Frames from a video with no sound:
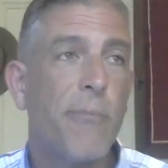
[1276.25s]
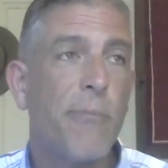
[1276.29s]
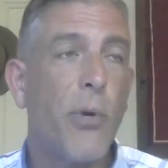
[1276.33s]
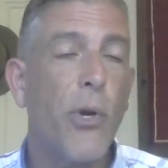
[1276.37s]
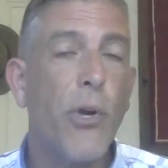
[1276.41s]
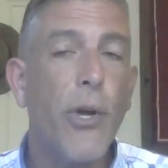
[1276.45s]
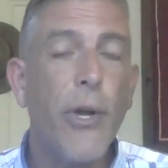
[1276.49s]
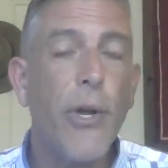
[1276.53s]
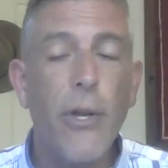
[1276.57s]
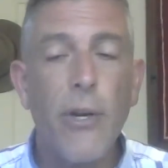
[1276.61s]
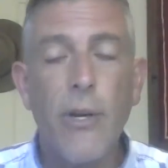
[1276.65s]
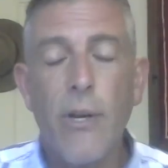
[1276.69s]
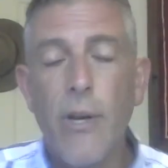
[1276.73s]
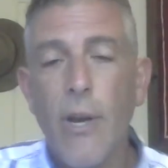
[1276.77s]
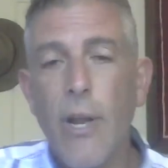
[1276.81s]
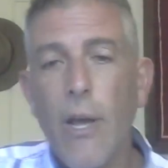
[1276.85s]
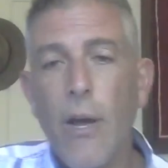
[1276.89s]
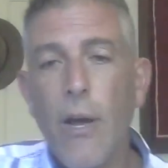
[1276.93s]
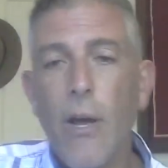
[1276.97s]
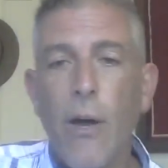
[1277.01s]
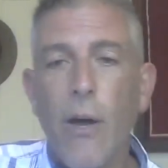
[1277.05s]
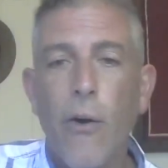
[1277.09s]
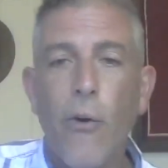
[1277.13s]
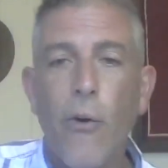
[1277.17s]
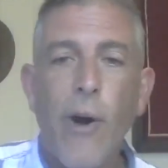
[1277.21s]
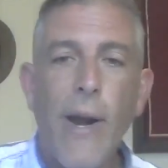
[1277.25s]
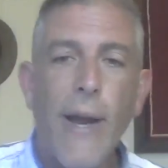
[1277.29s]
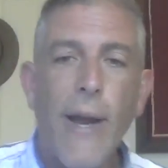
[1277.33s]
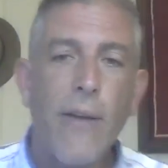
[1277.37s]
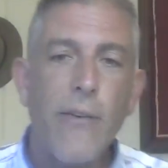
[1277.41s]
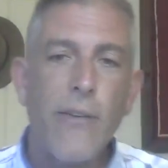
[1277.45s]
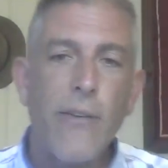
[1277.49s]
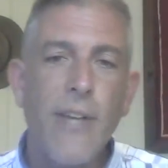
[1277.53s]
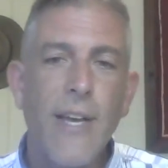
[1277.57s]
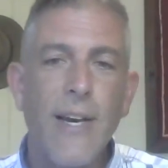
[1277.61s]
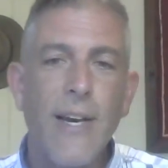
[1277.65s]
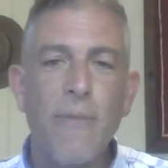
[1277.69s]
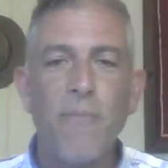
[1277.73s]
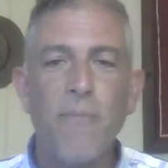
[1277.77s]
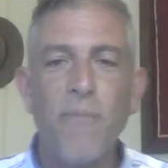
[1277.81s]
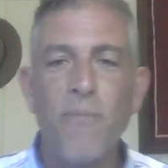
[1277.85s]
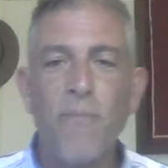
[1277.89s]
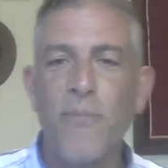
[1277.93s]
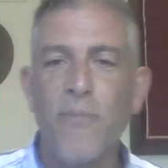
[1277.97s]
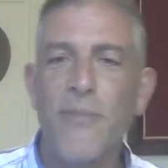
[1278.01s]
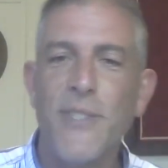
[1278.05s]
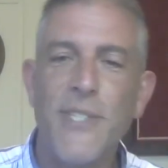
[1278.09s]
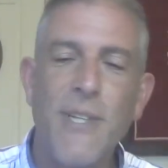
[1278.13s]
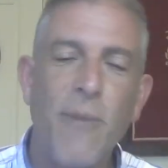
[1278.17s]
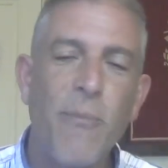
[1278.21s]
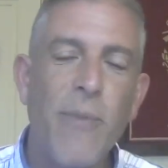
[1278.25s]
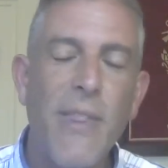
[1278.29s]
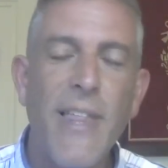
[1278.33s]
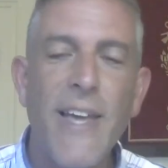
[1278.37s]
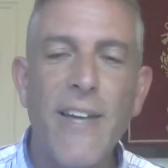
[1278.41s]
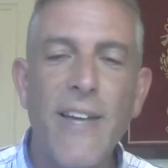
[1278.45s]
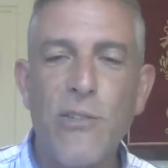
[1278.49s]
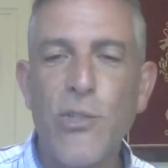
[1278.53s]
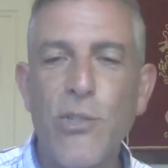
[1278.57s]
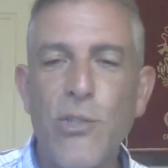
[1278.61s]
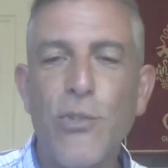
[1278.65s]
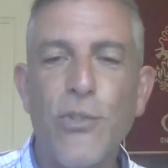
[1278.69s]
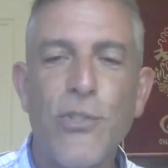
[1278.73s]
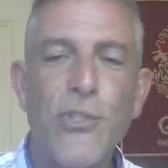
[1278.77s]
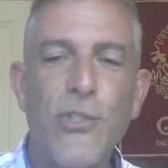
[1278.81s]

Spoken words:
Bird around some of that too.